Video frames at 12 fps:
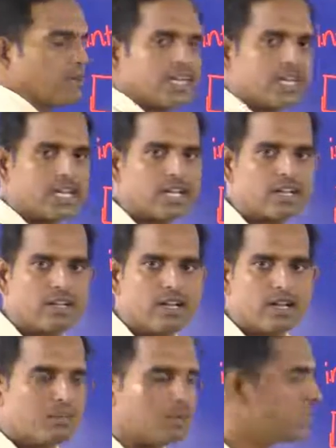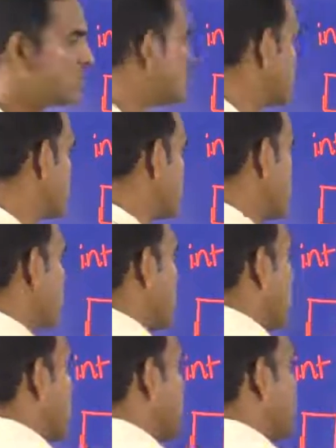particular position,
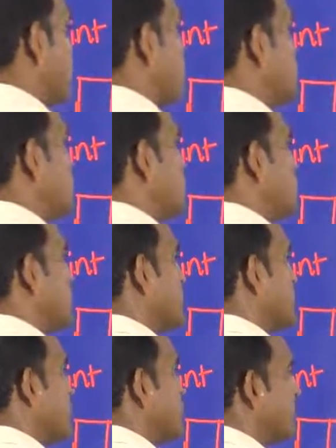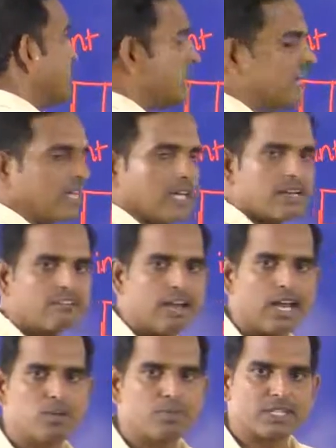or I want to read the particular
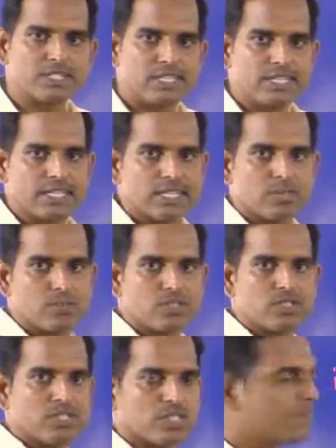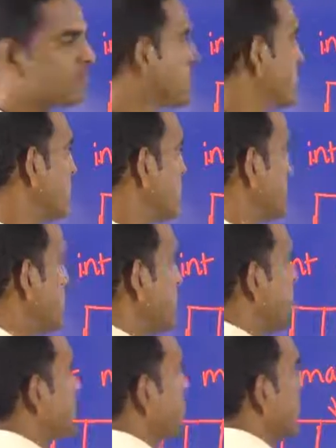value present in the position. When
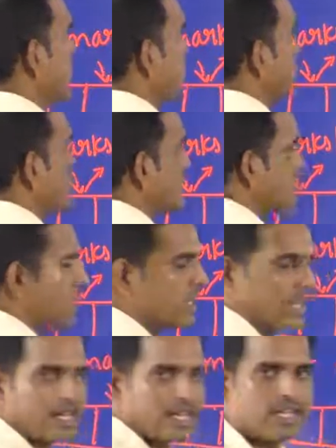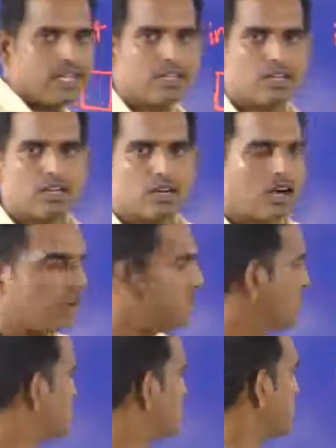I declare your array,
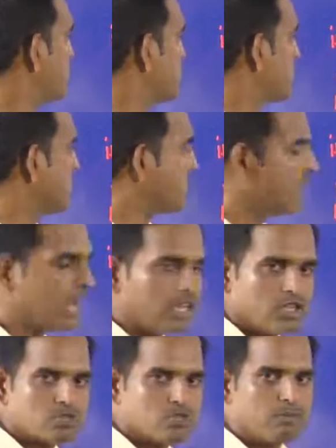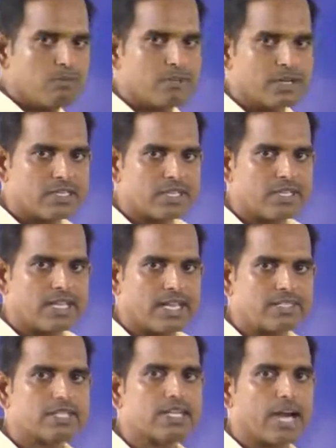all those particular values will be present
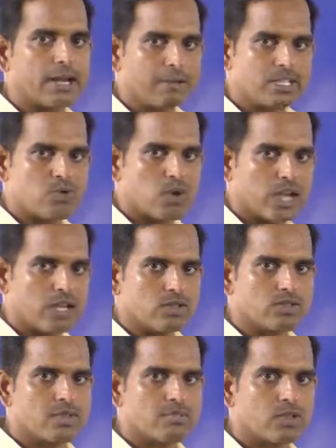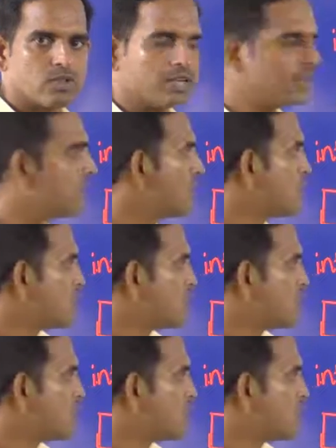as garbage values. Okay,